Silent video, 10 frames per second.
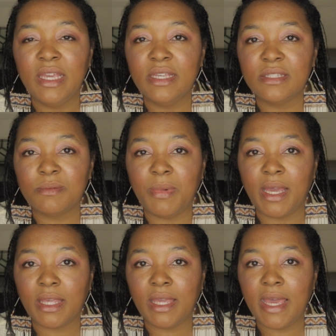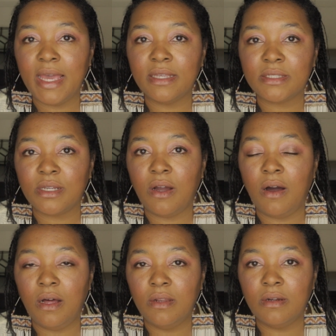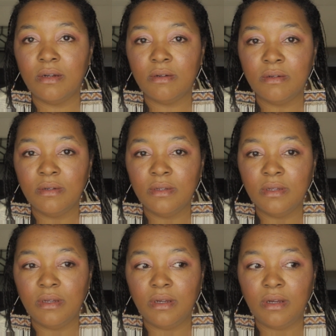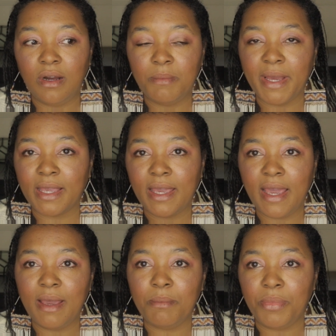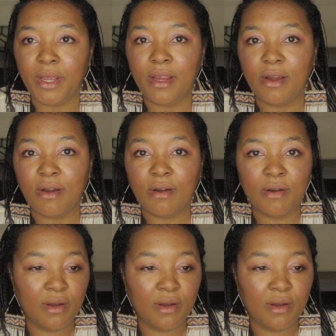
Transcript: it's my cat's collar on my cat Bear.